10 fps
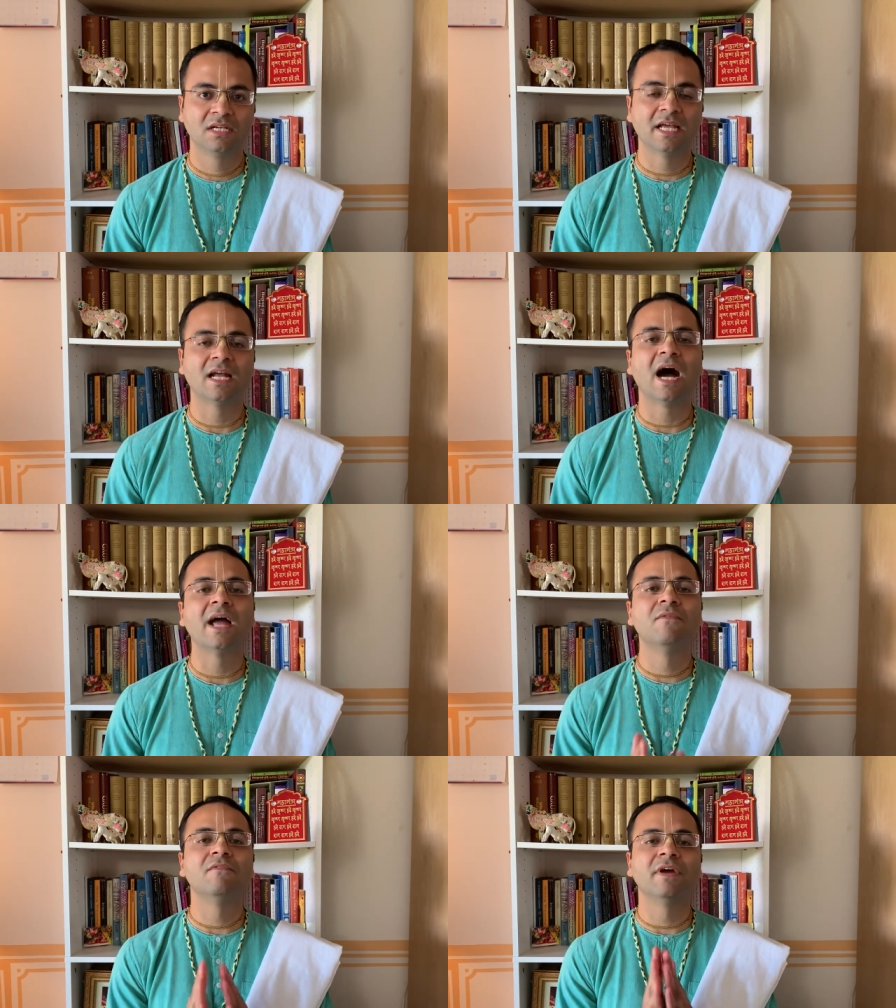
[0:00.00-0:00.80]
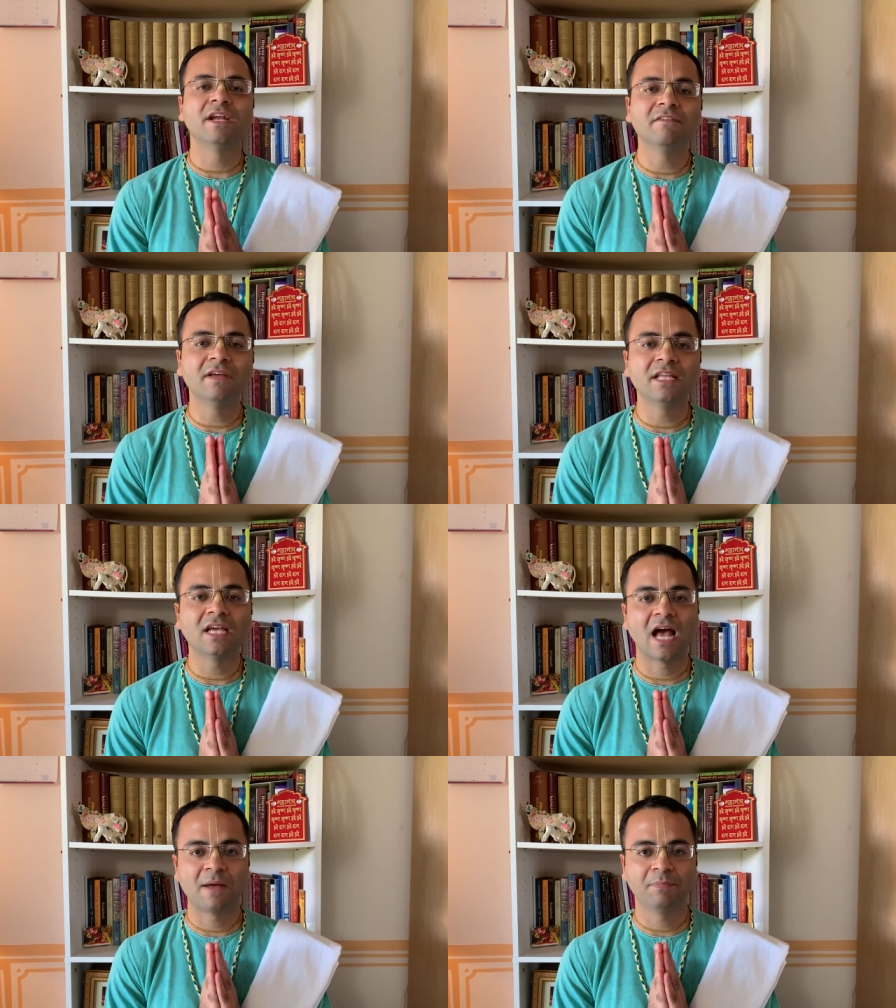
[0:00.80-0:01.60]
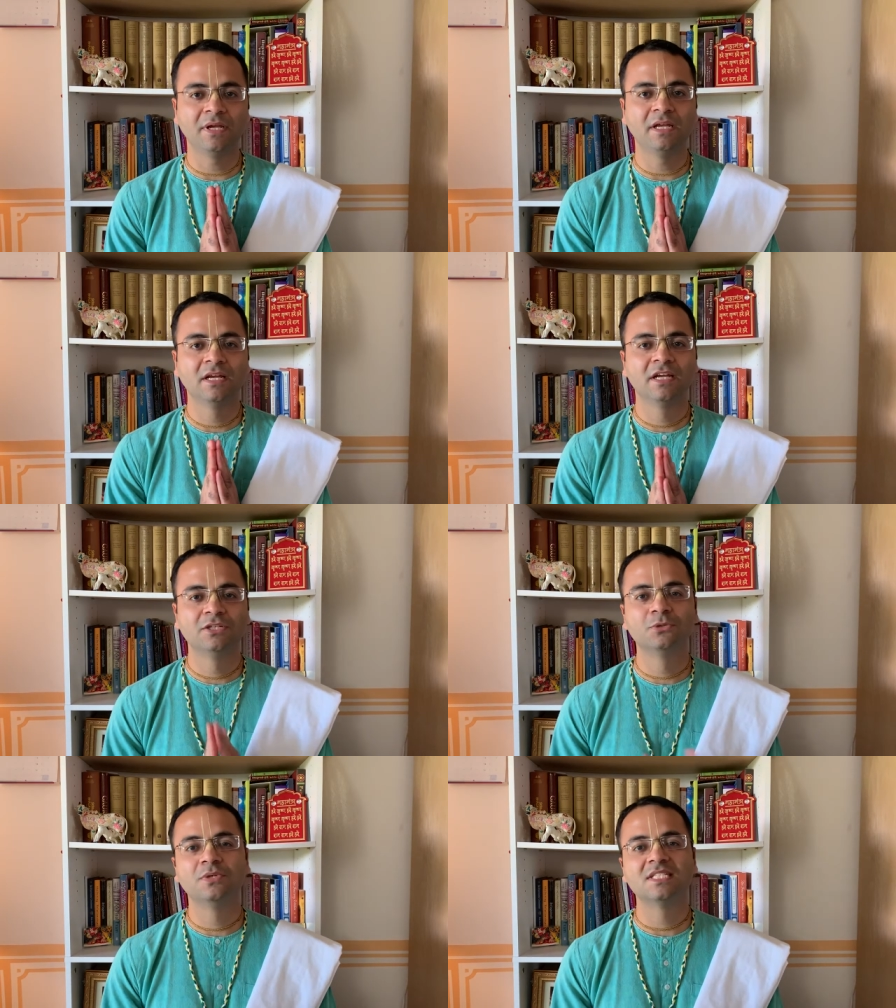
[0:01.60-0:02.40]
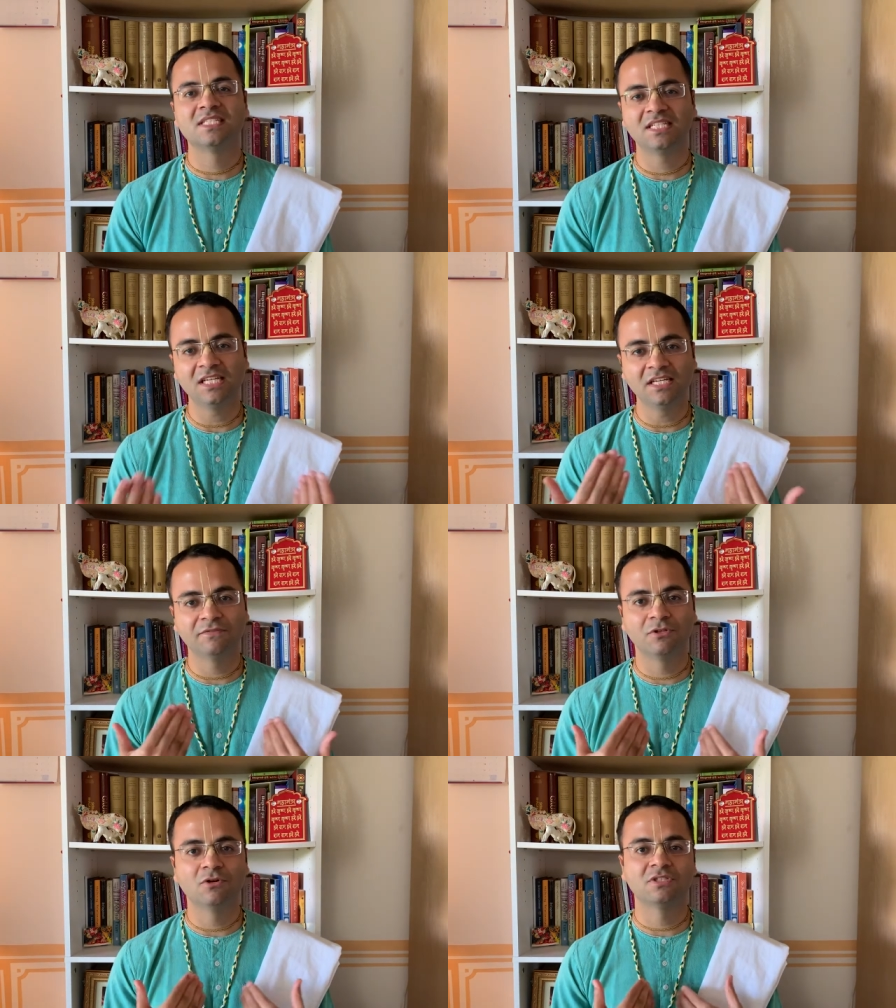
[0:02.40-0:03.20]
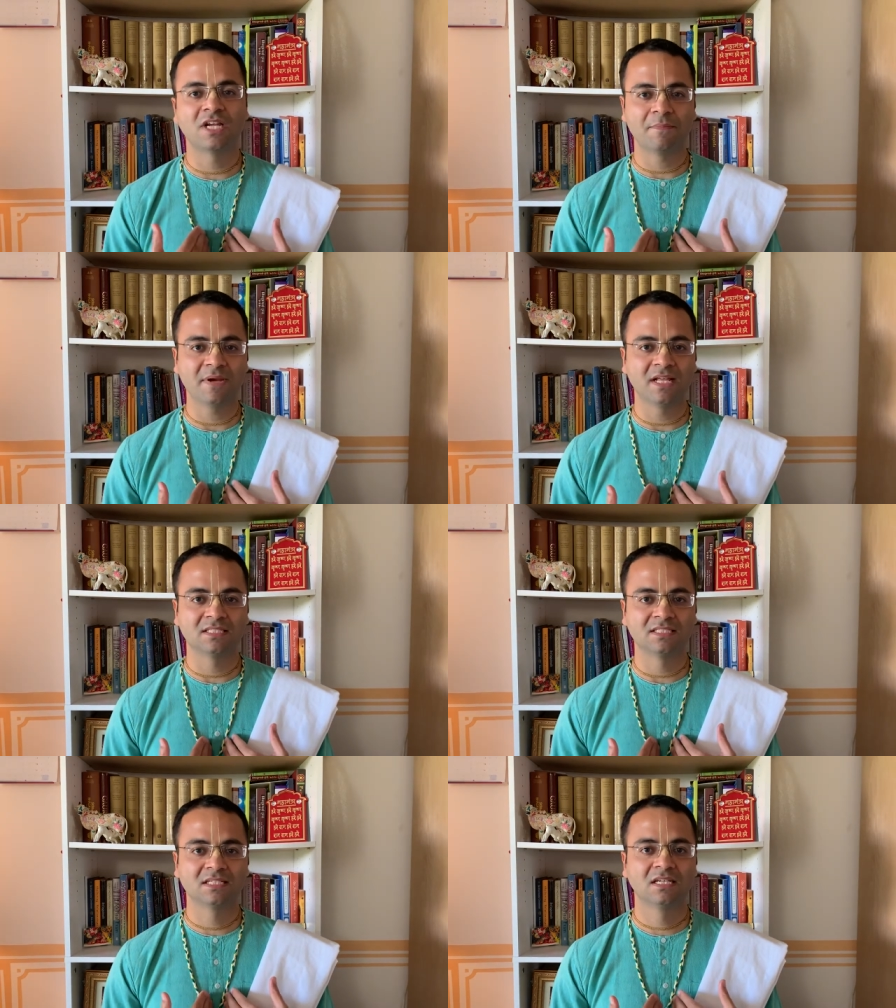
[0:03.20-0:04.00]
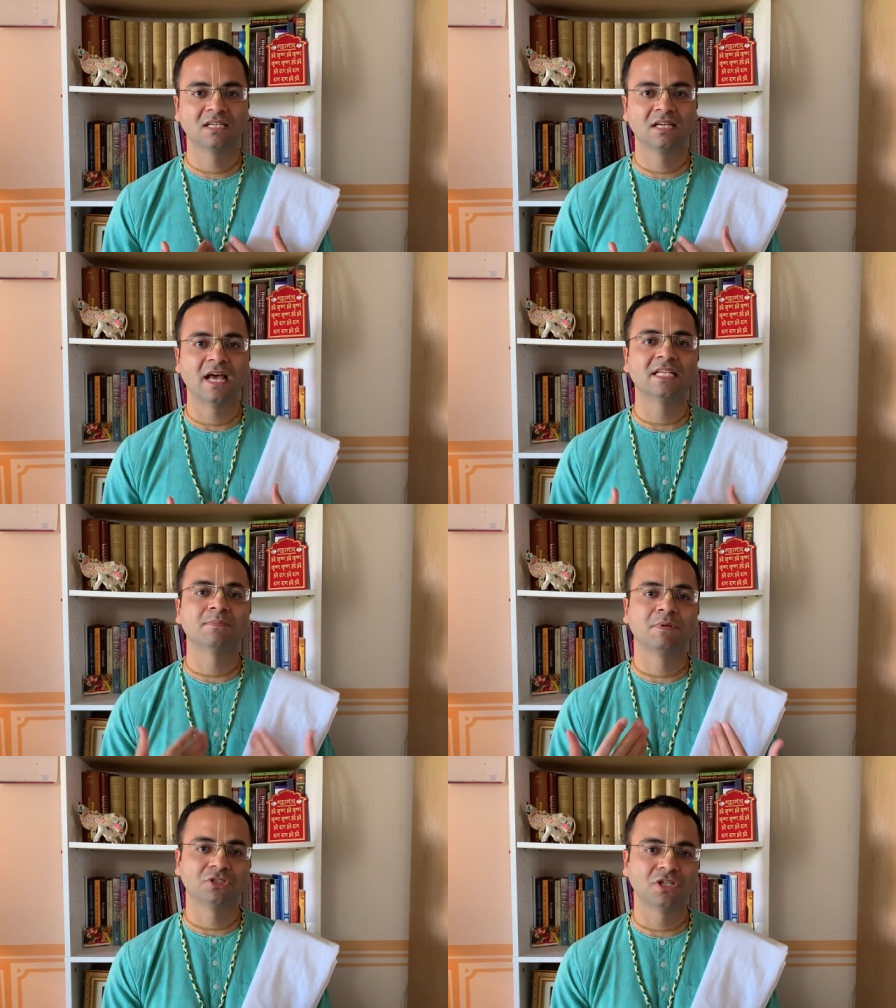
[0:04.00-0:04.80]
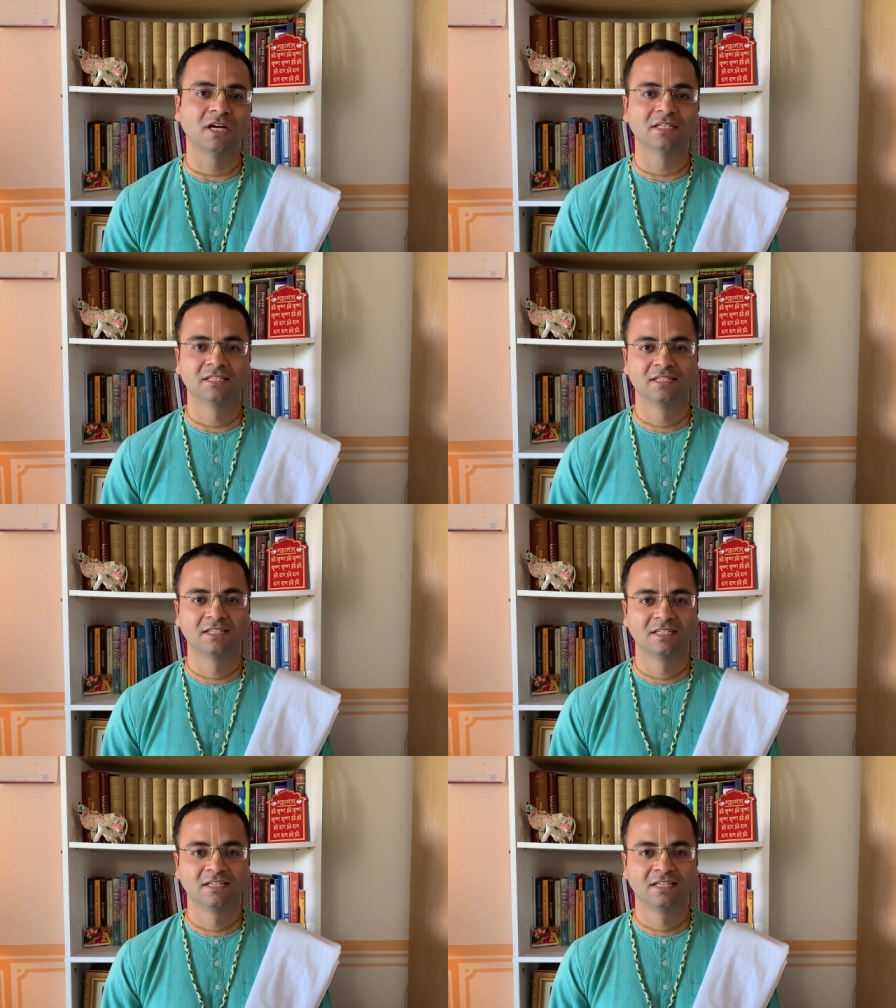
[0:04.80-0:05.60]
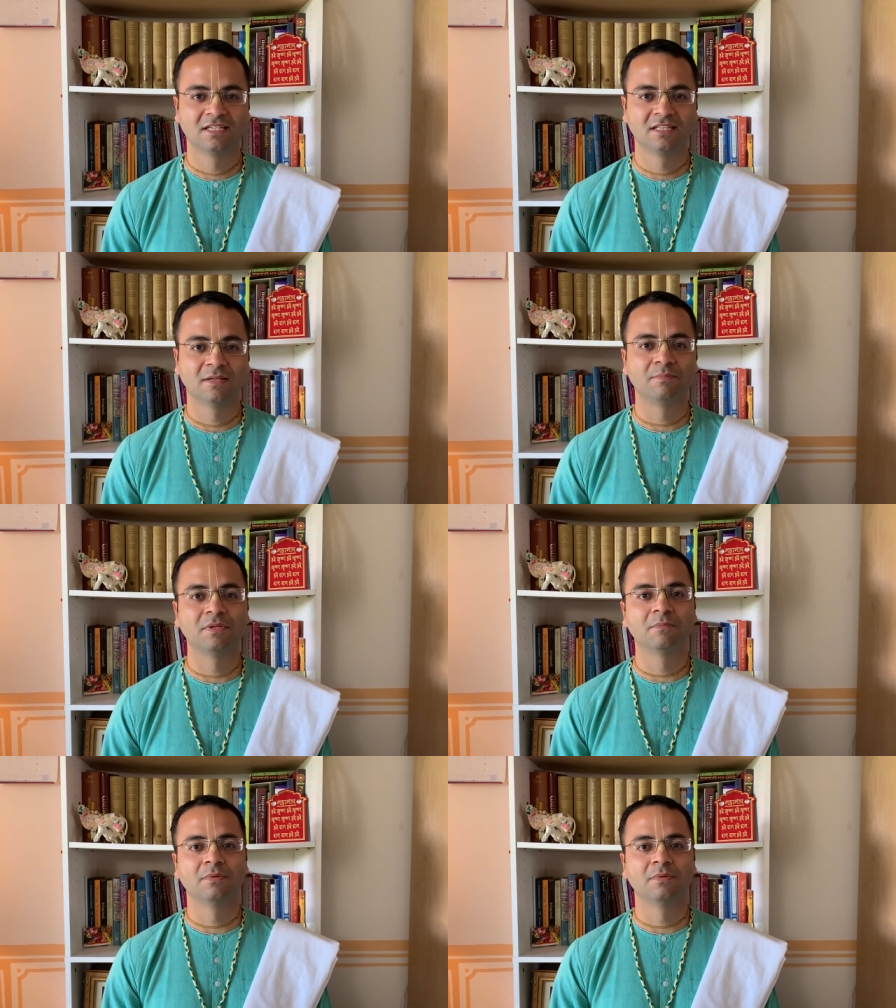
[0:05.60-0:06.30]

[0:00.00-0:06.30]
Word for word: And I am very, very happy to receive those remnants as prasad, the, the,